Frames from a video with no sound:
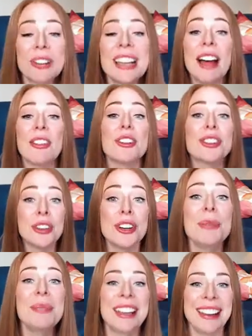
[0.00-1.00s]
Now, there's going
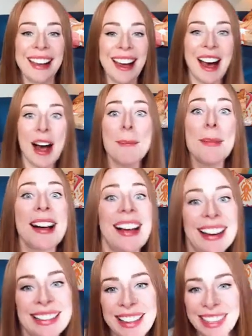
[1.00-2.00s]
to be a
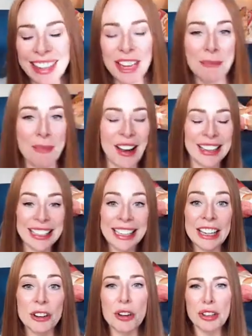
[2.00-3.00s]
mind, a thinking mind, and an
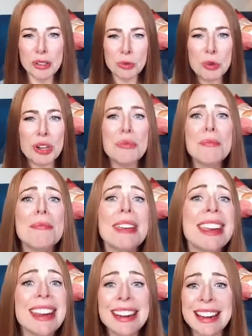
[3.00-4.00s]
ego goes, what do you
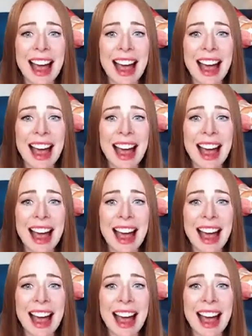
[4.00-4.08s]
mean?